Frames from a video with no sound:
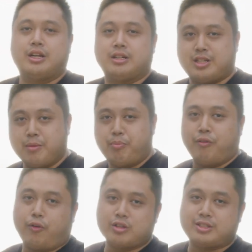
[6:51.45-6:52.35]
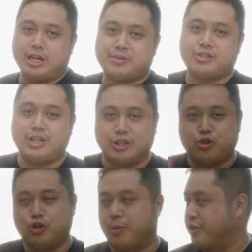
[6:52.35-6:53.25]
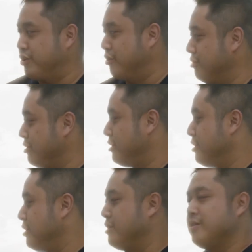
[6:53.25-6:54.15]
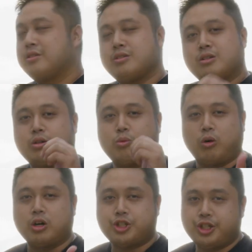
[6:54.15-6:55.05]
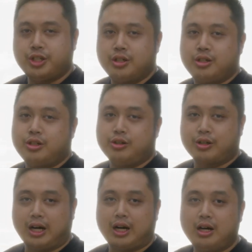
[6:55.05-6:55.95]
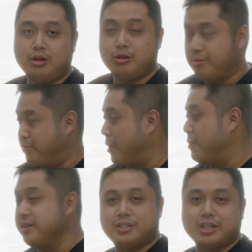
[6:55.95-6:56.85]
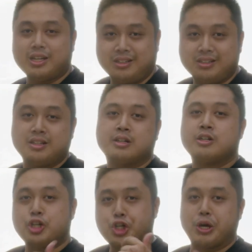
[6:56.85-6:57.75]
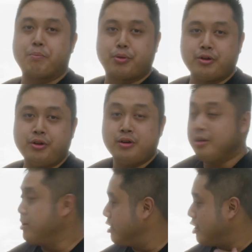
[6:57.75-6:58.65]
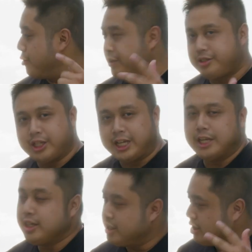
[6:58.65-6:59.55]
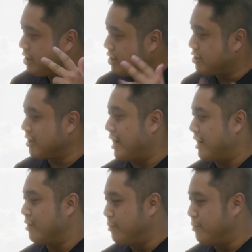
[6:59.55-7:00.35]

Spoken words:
Simple 4 steps and 2 optional. Wash your car by rinsing it, shampoo, rinse it again, dry.